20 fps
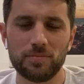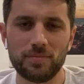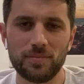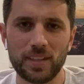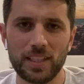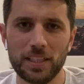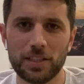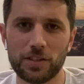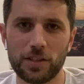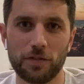
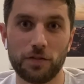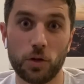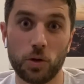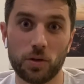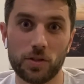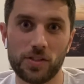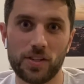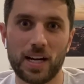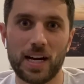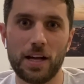Because, of
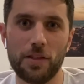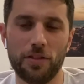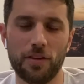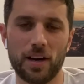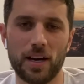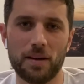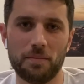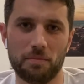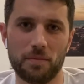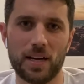course, I
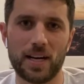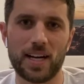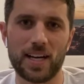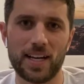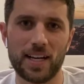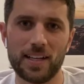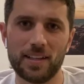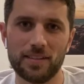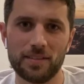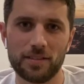thought
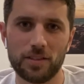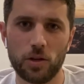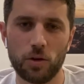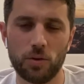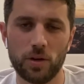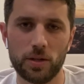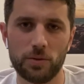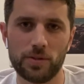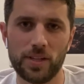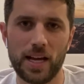my
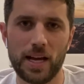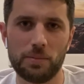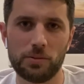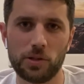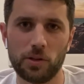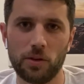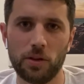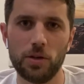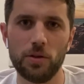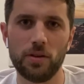coin was
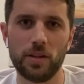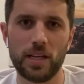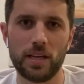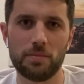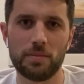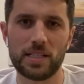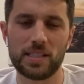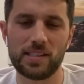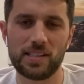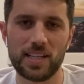absolutely a
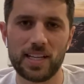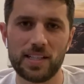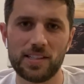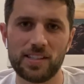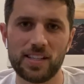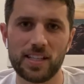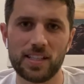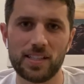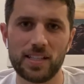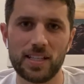Mint State
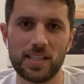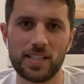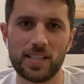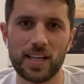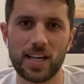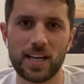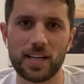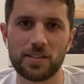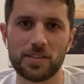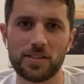
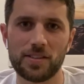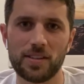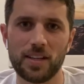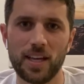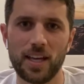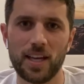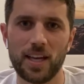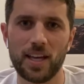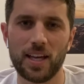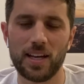66,
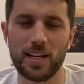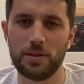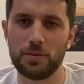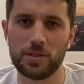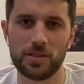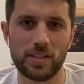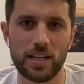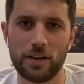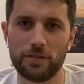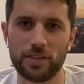and it
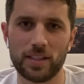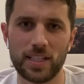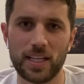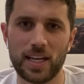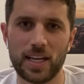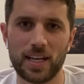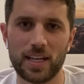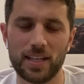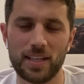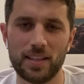was definitely
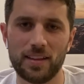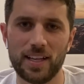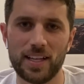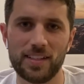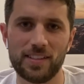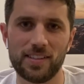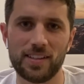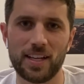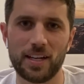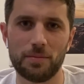not. They
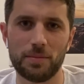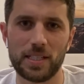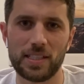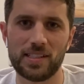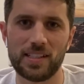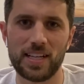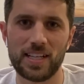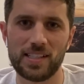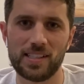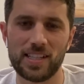said a Mint
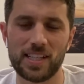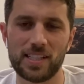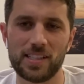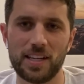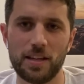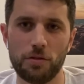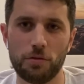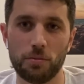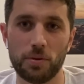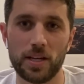State
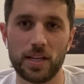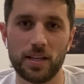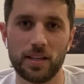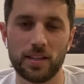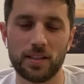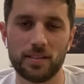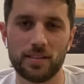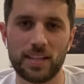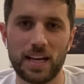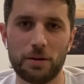63,
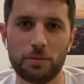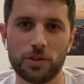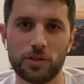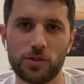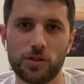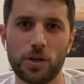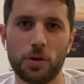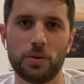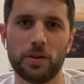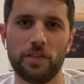and that was
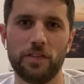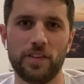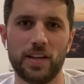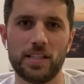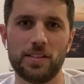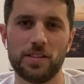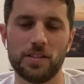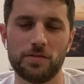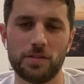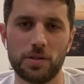so
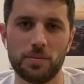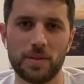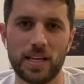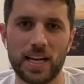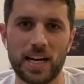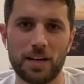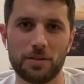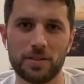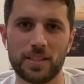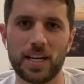offensive to me.
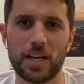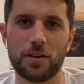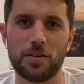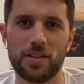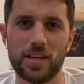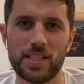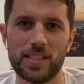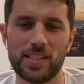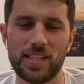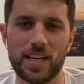How dare
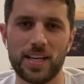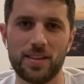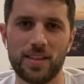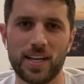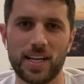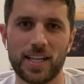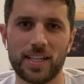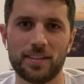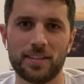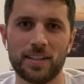they say
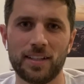that?